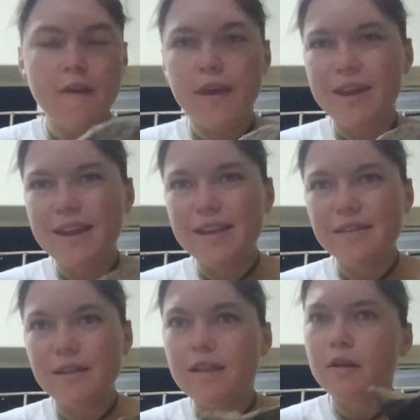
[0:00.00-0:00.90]
It is
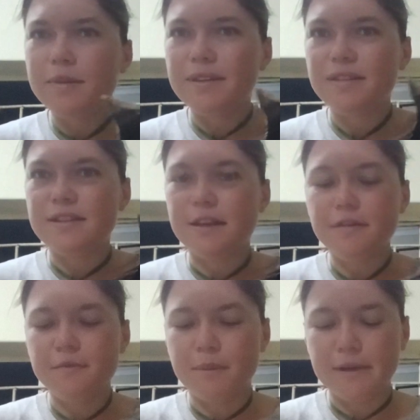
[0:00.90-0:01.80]
a little bit
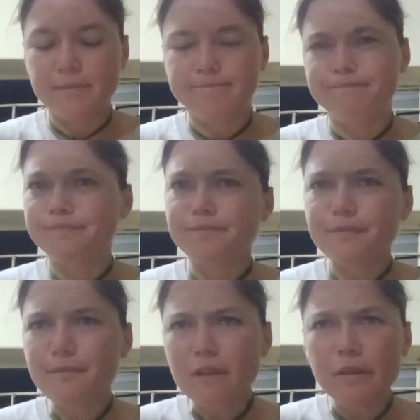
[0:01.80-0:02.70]
stiff, but
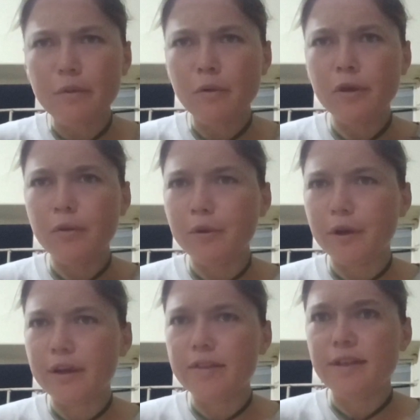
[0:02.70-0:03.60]
the more you
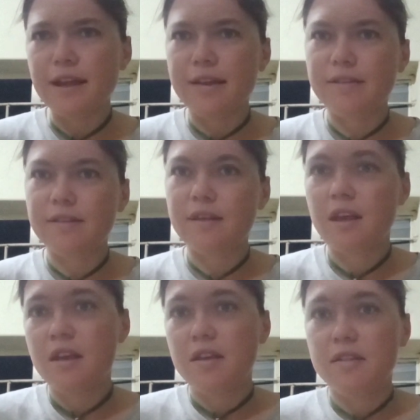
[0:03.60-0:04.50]
work it, the less
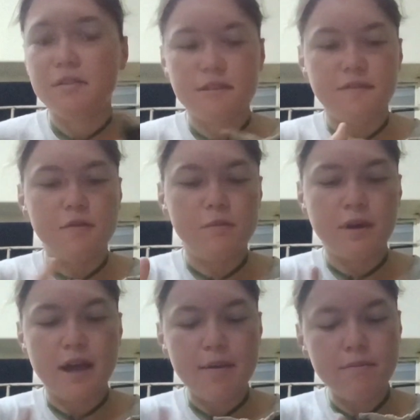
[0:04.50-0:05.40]
stiff it will
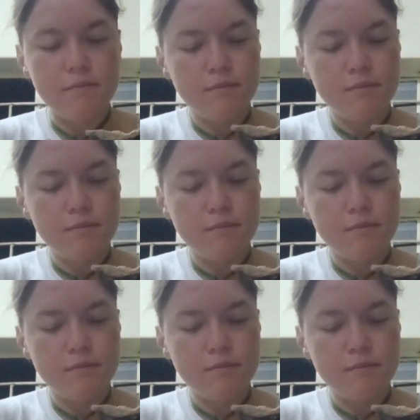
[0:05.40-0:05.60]
become.